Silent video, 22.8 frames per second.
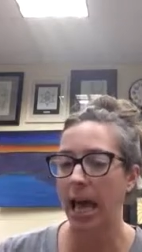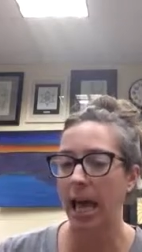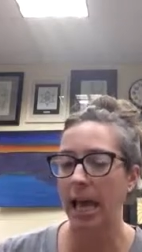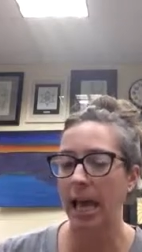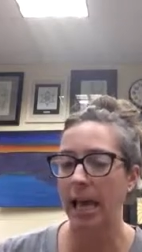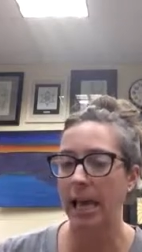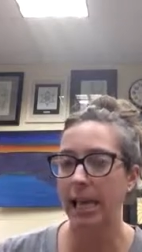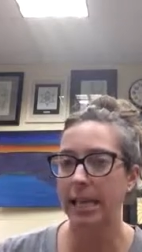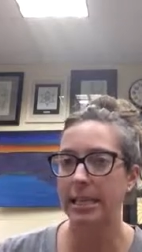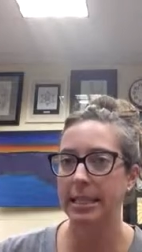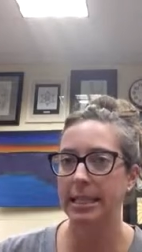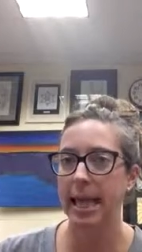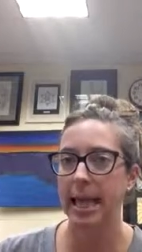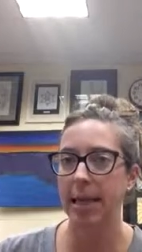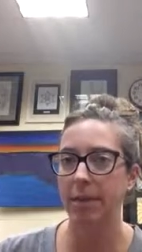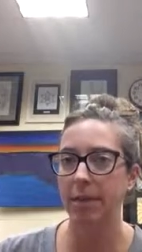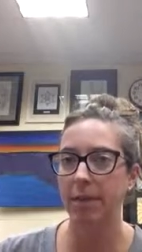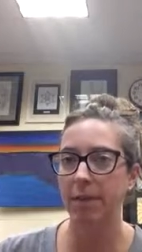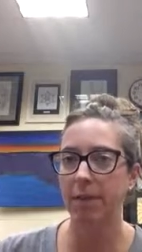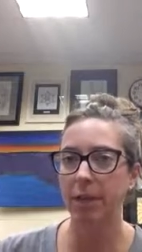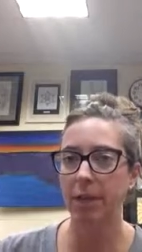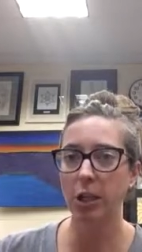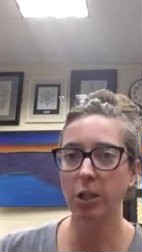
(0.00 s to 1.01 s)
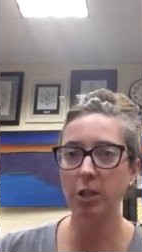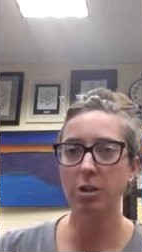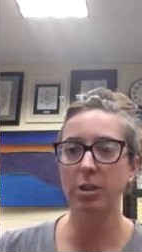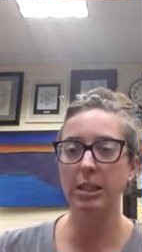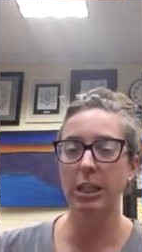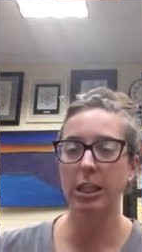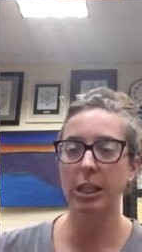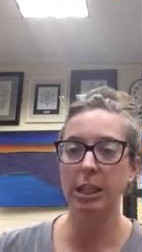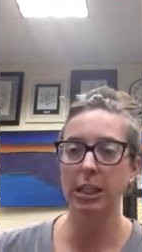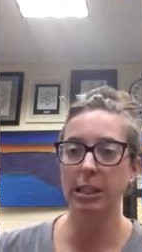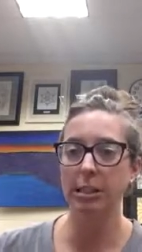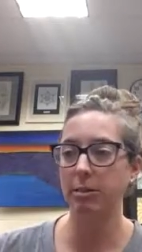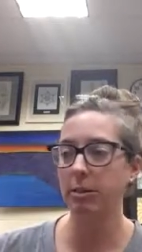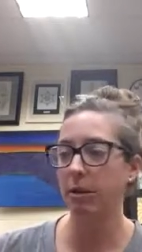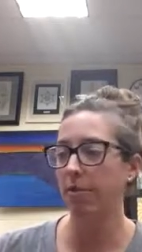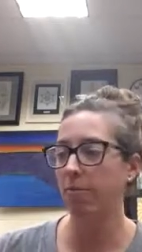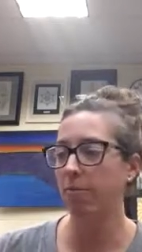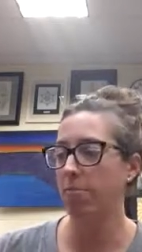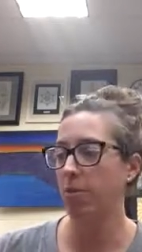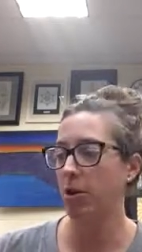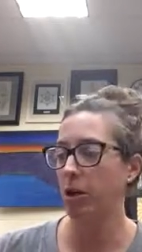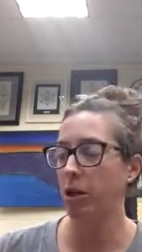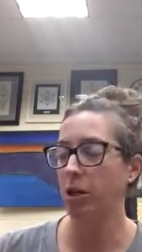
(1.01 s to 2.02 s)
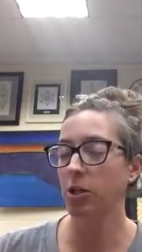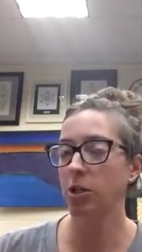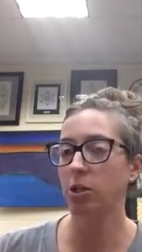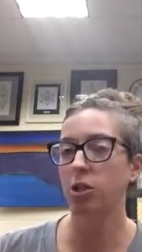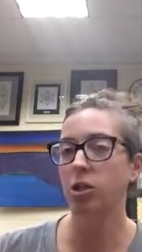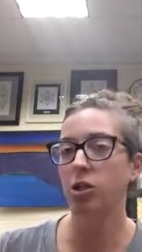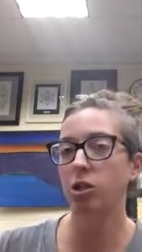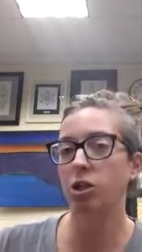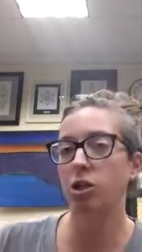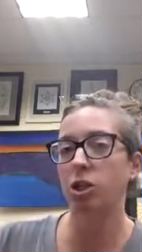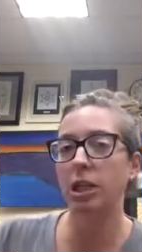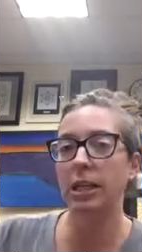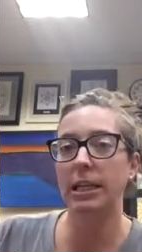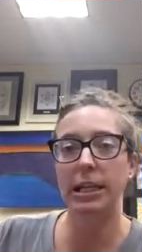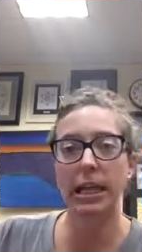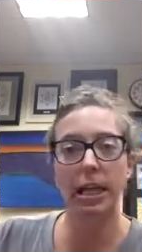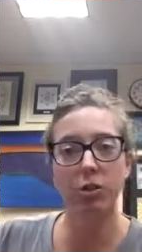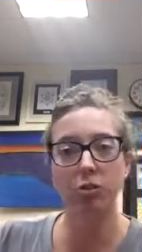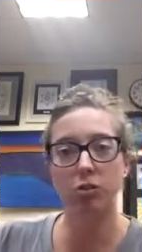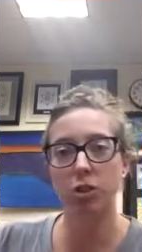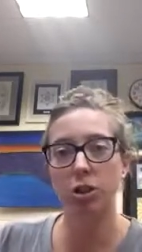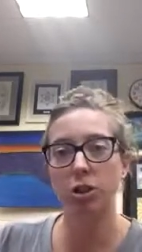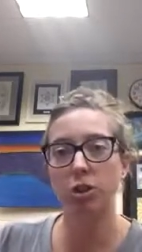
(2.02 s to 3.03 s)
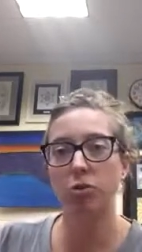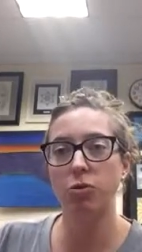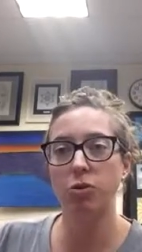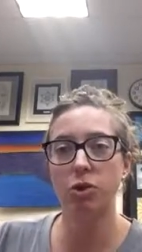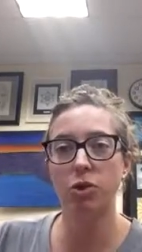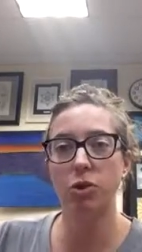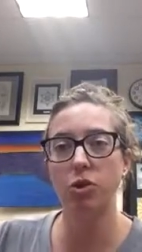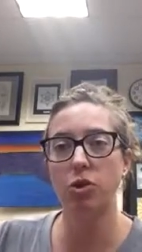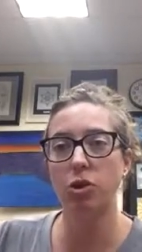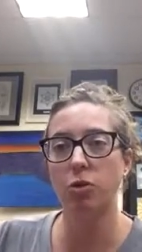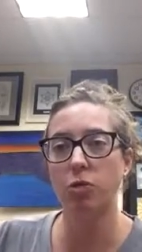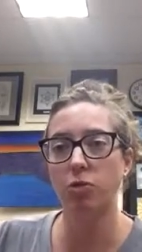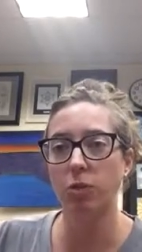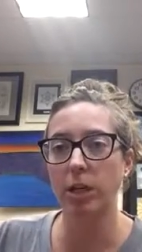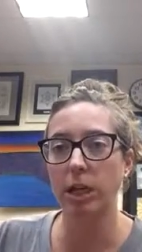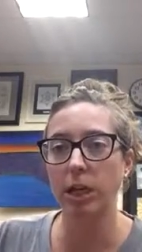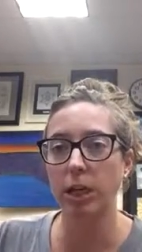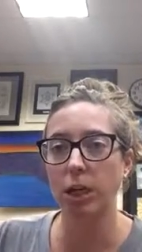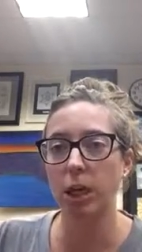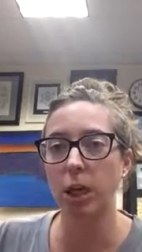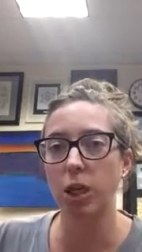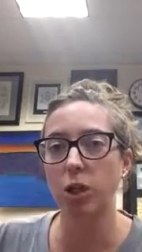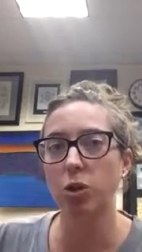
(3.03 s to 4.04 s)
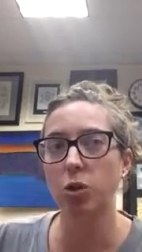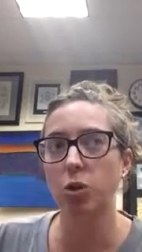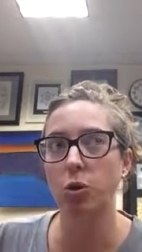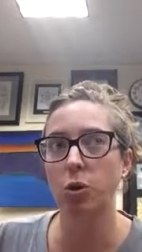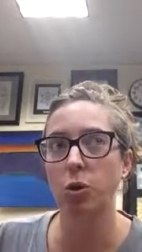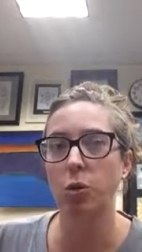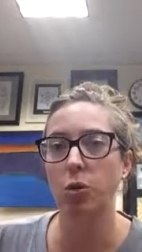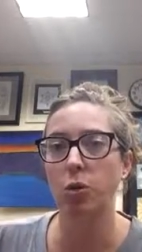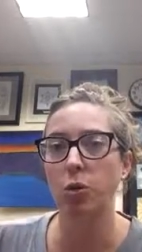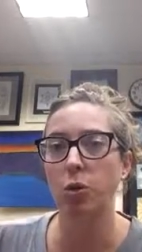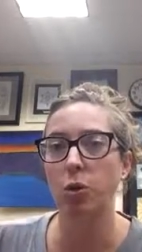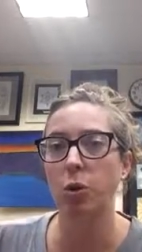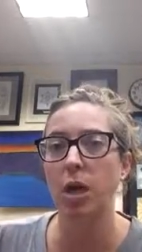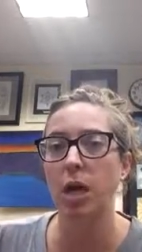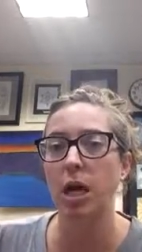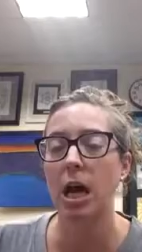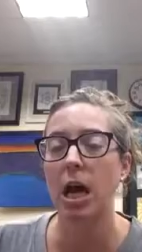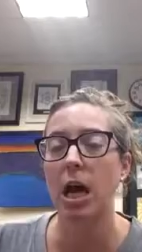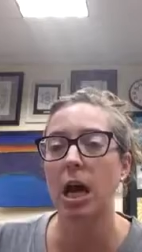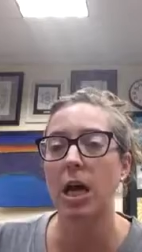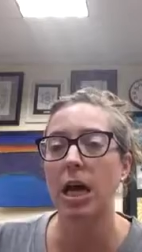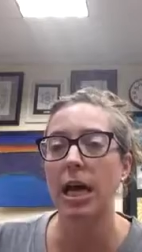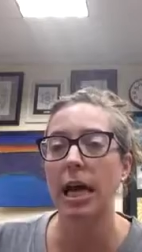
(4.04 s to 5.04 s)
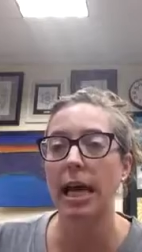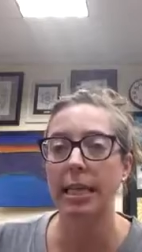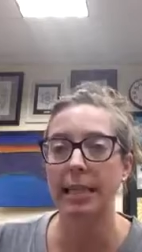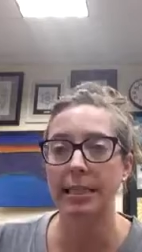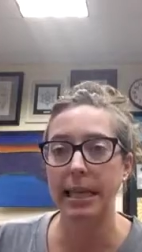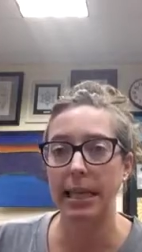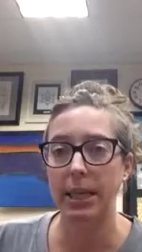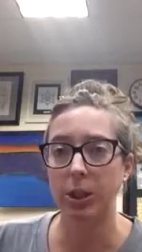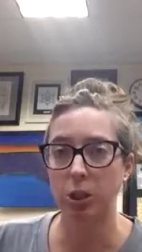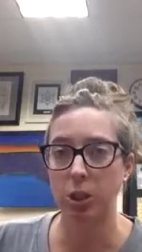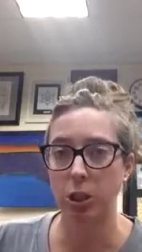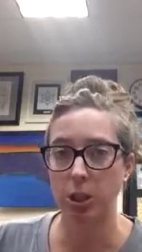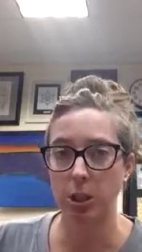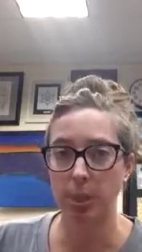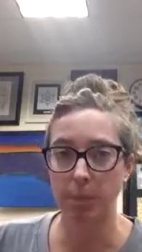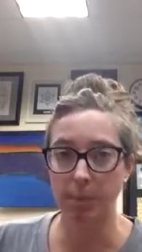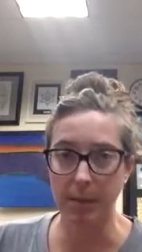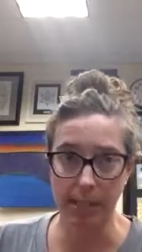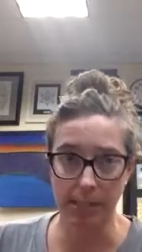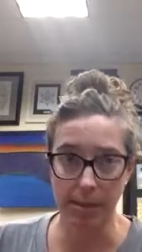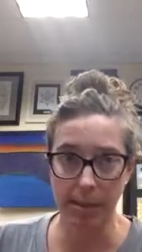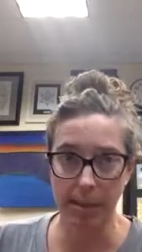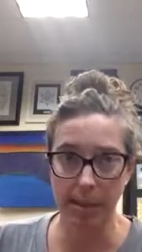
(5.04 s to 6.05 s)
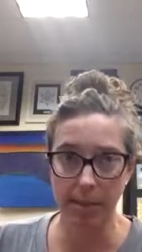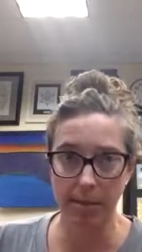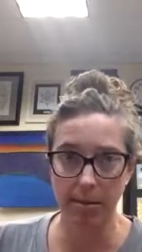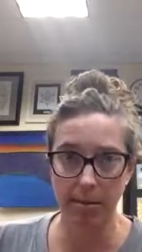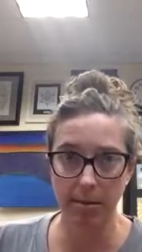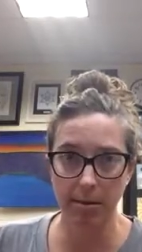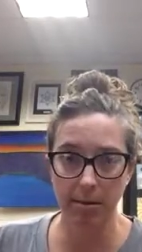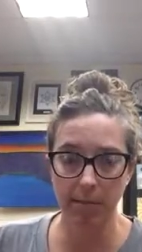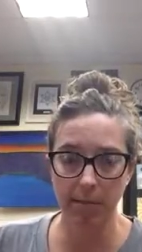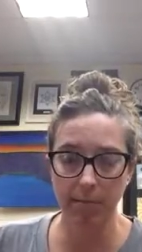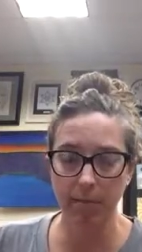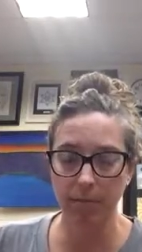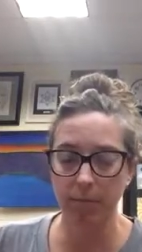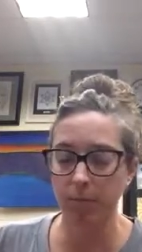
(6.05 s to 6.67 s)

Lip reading: And in the first series of books, she introduces the reader to endangered species.